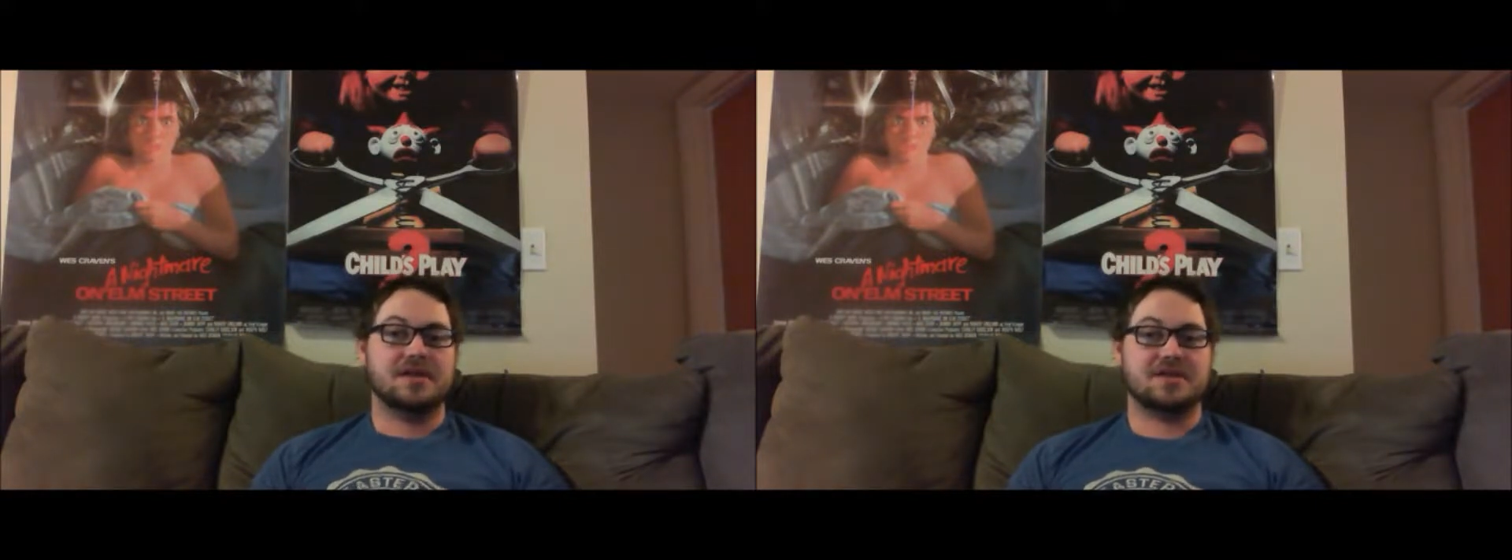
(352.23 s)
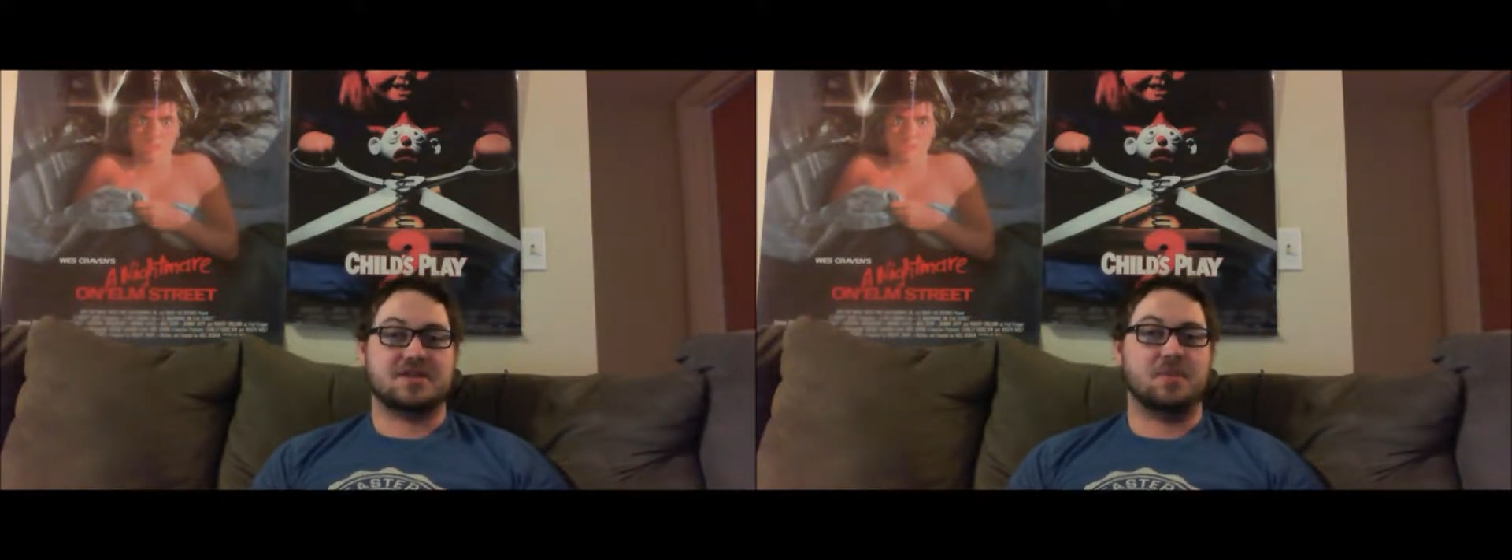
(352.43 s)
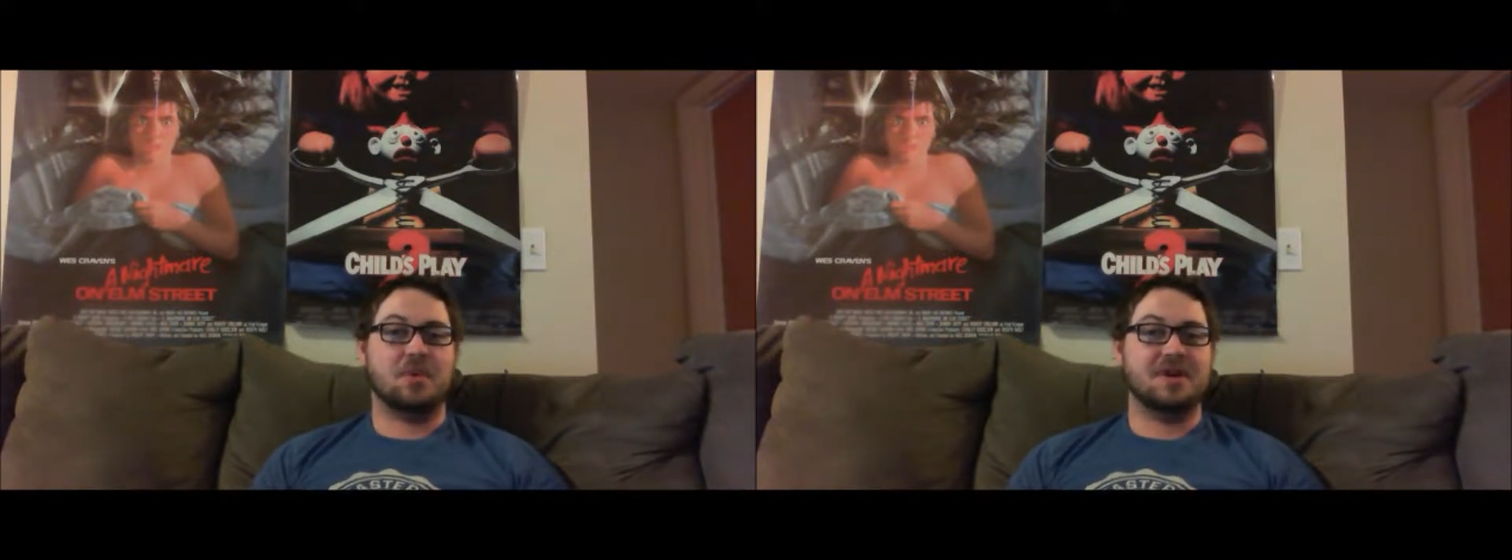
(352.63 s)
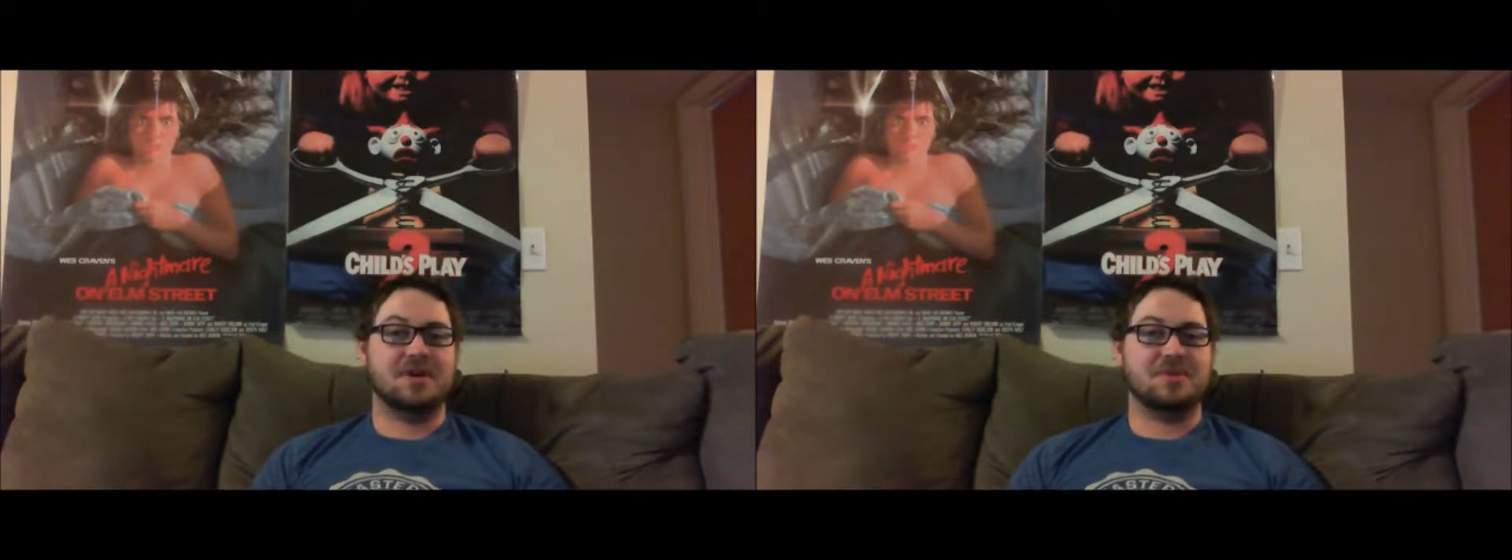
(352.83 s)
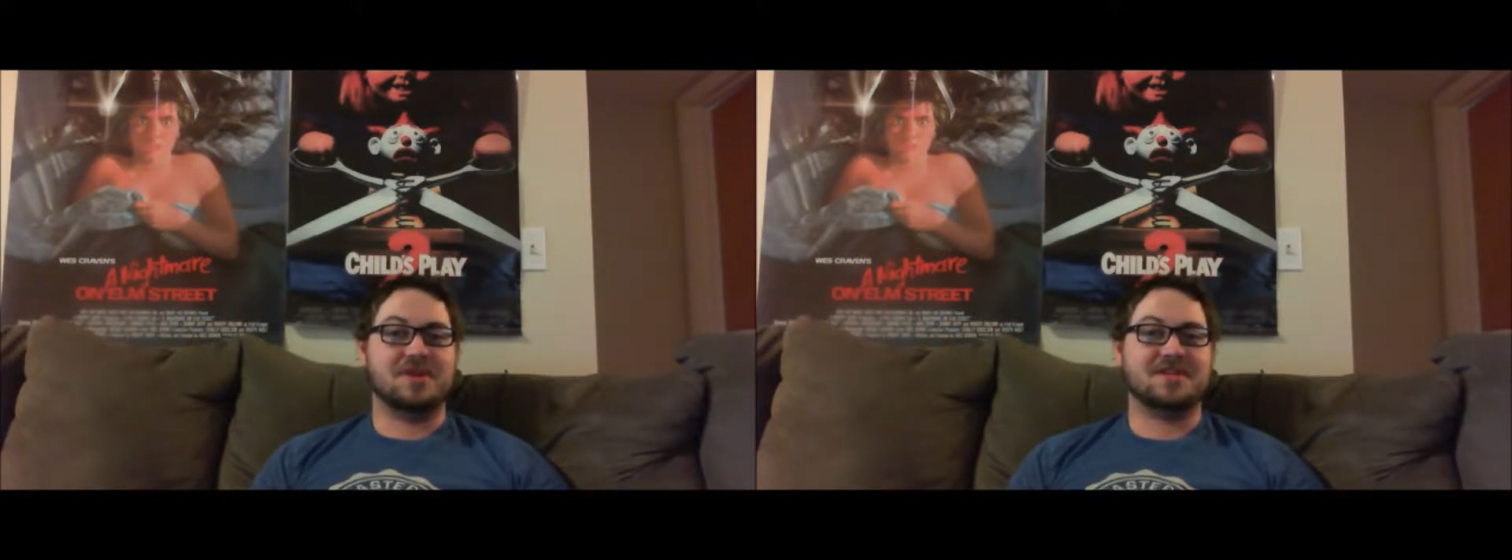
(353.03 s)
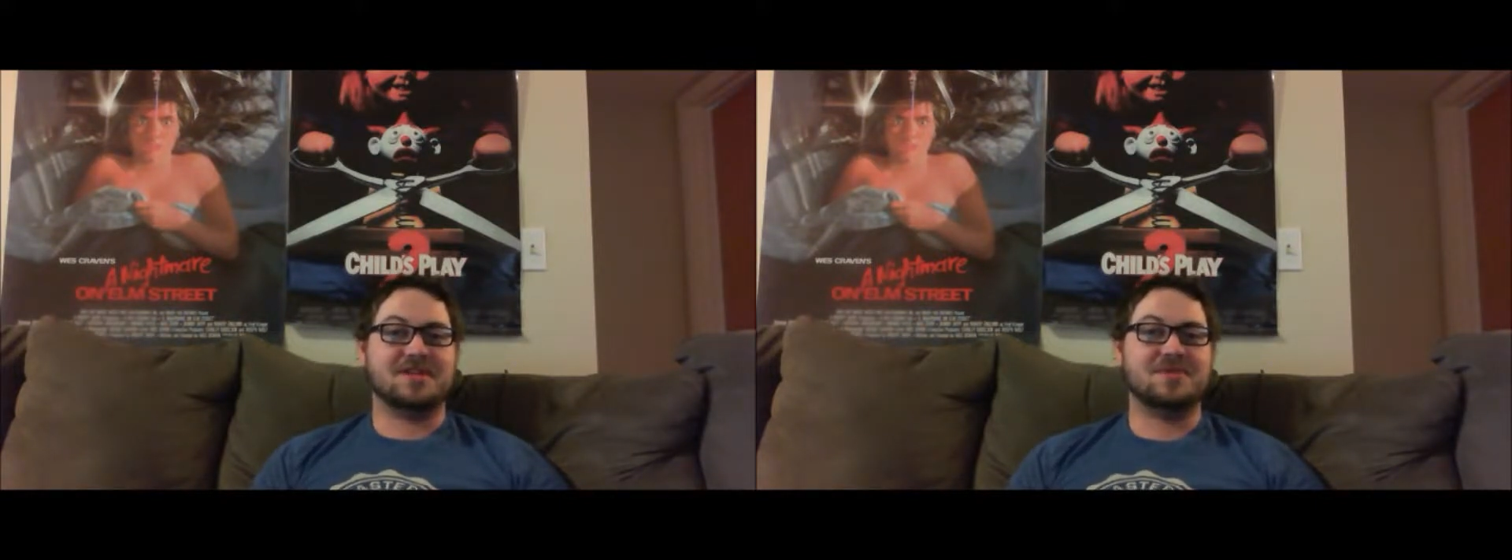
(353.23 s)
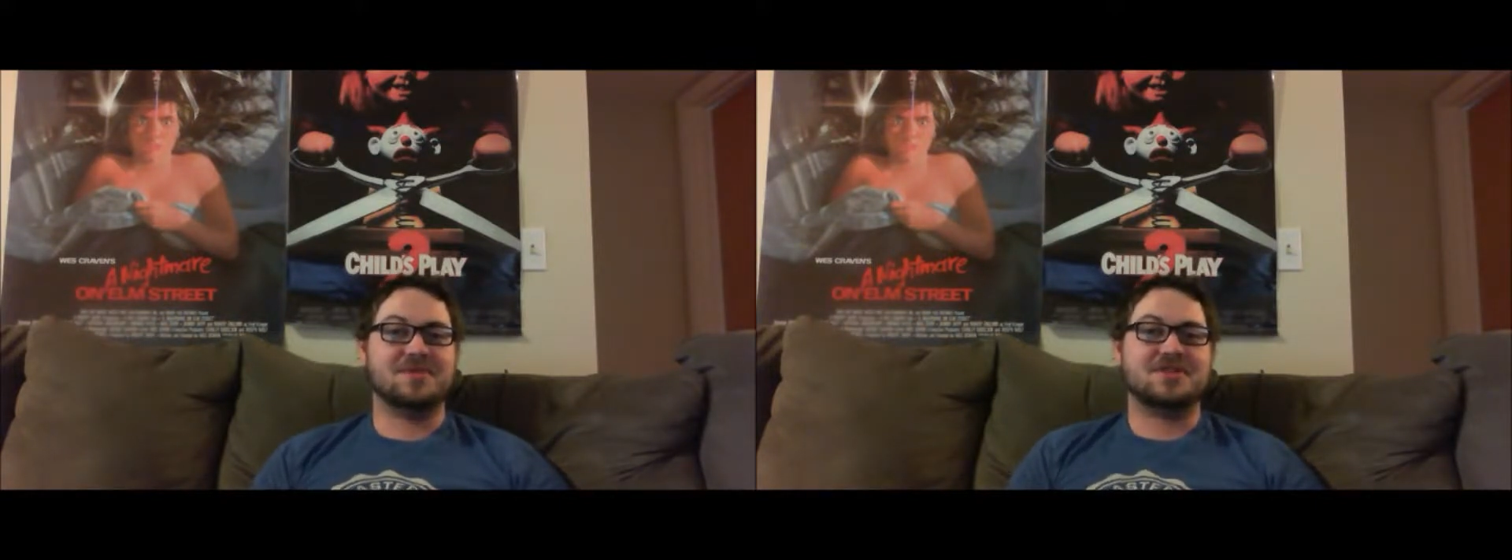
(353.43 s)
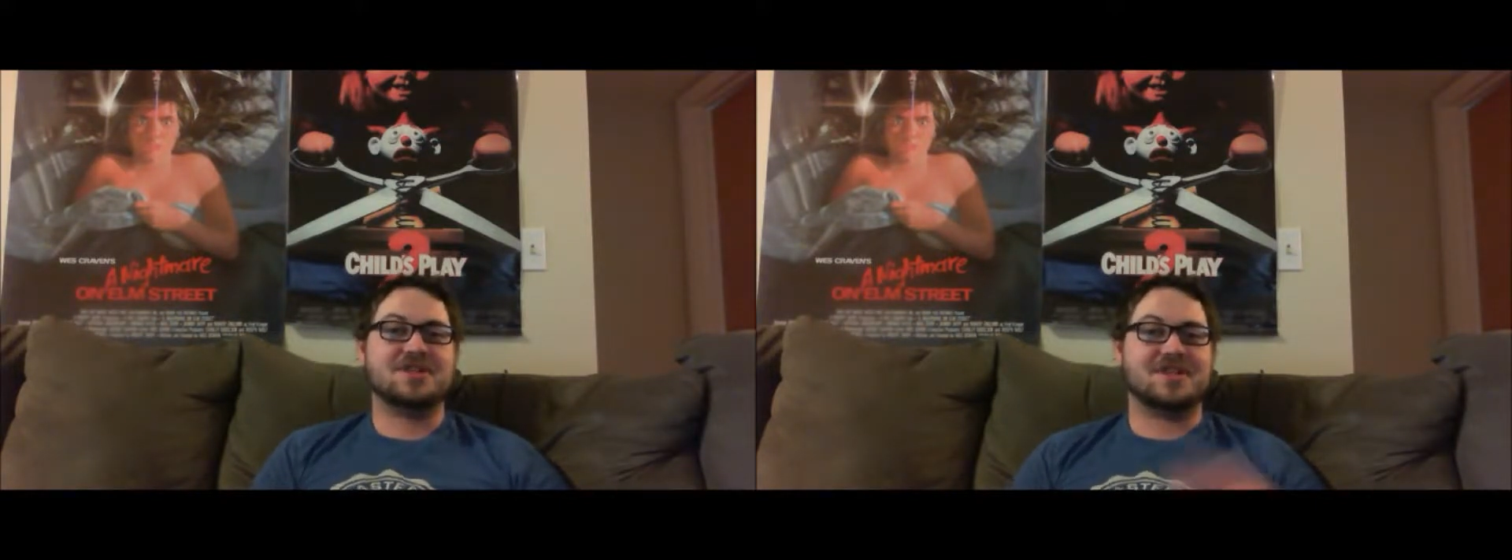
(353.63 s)
disappointed because he
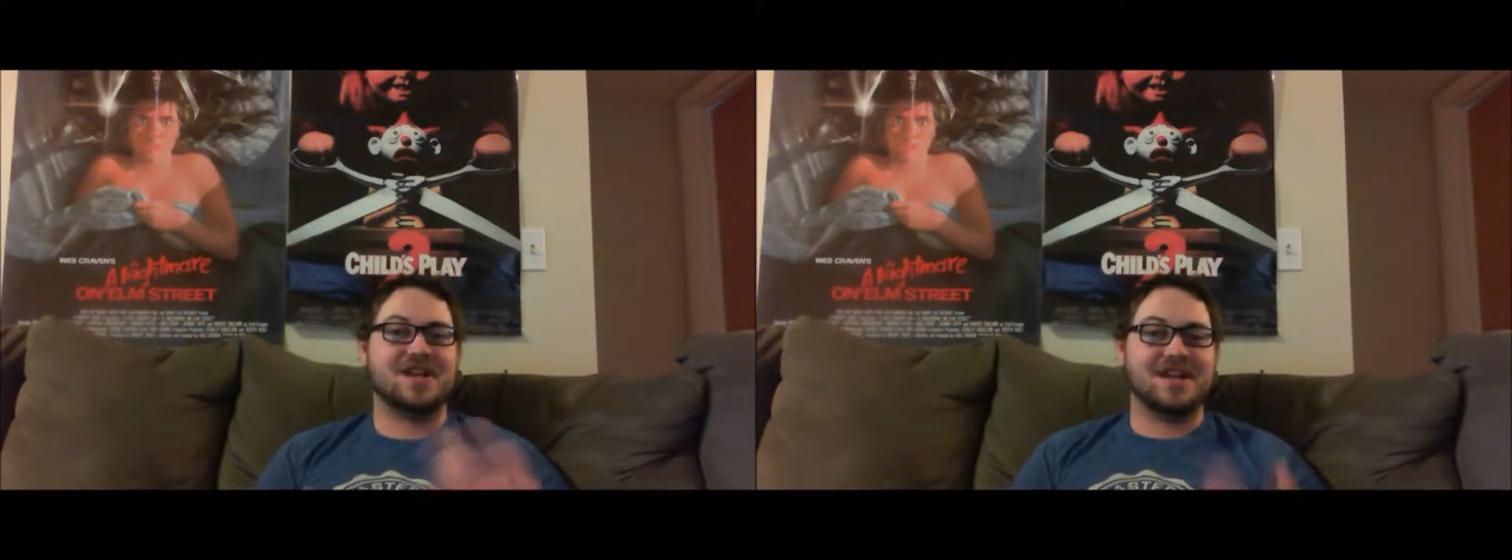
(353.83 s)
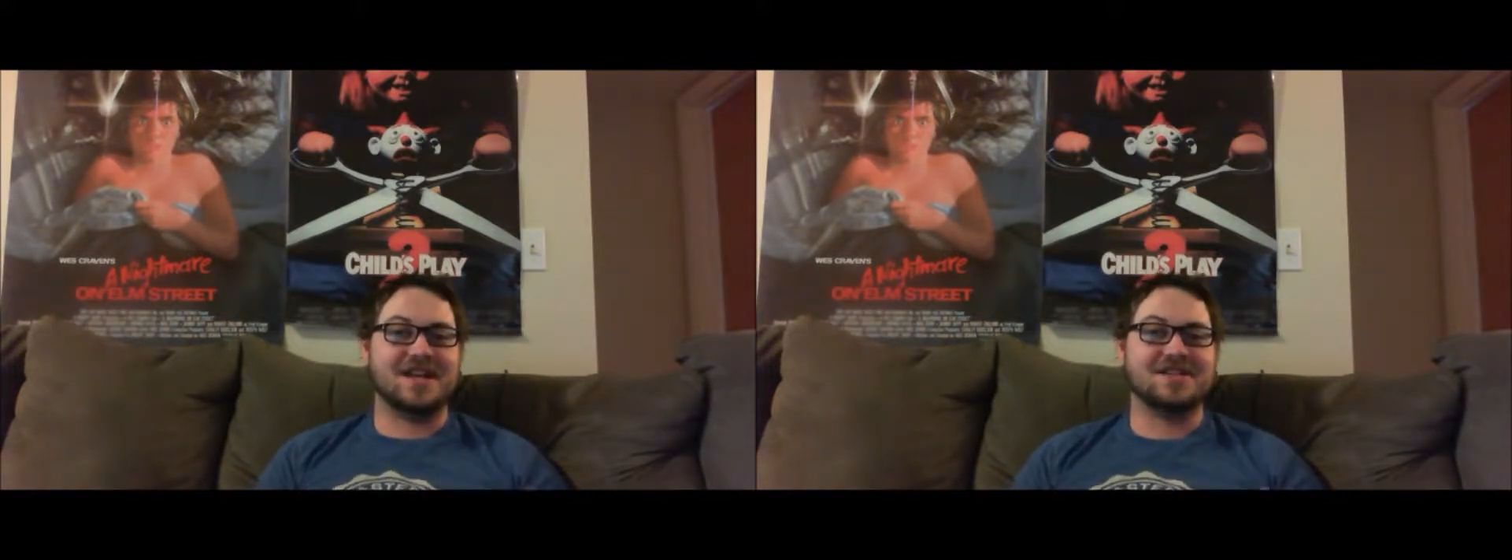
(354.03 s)
was just getting